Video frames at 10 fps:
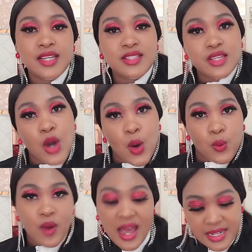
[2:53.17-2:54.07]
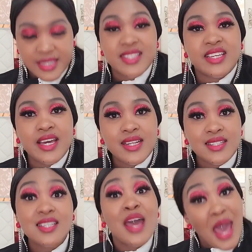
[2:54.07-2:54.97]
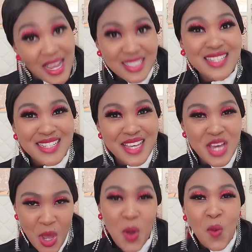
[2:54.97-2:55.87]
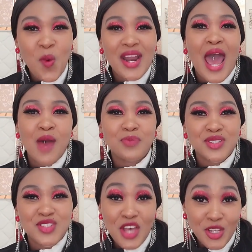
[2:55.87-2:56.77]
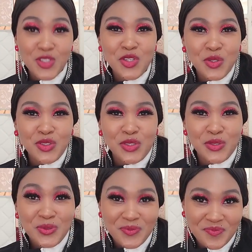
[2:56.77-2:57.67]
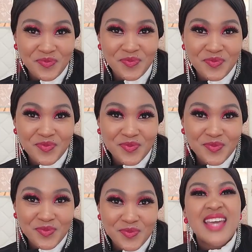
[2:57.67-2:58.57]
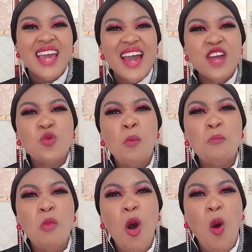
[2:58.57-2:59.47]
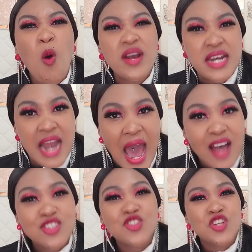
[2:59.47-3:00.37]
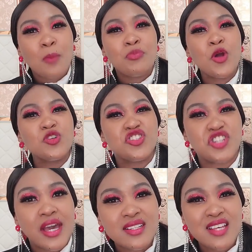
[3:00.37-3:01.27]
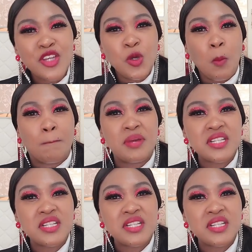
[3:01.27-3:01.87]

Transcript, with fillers: Let's go. Let's get it and see what happens to you. Yeganmona, stop projecting your